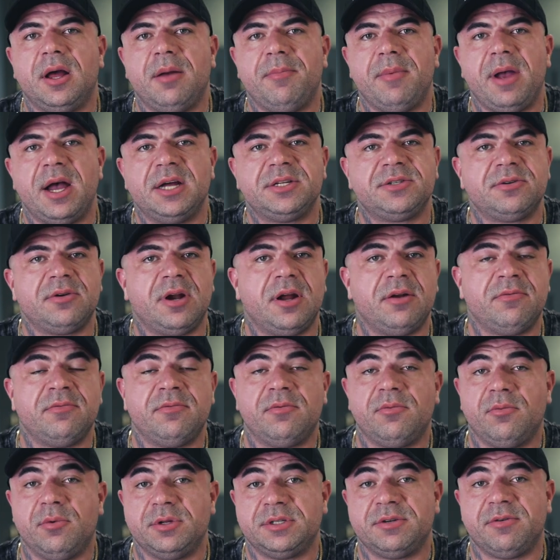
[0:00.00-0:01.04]
mass around
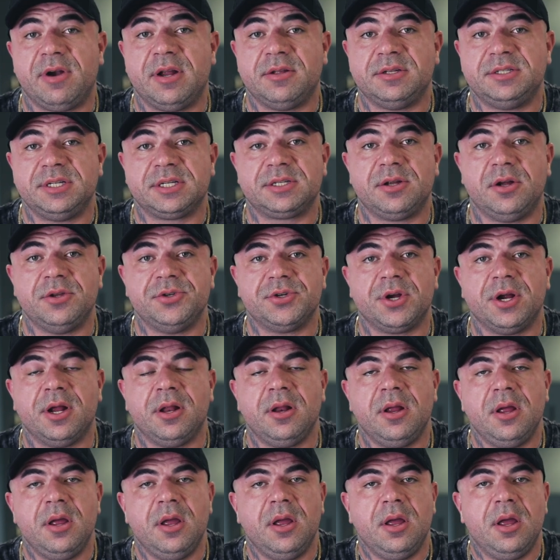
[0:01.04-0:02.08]
was around 600.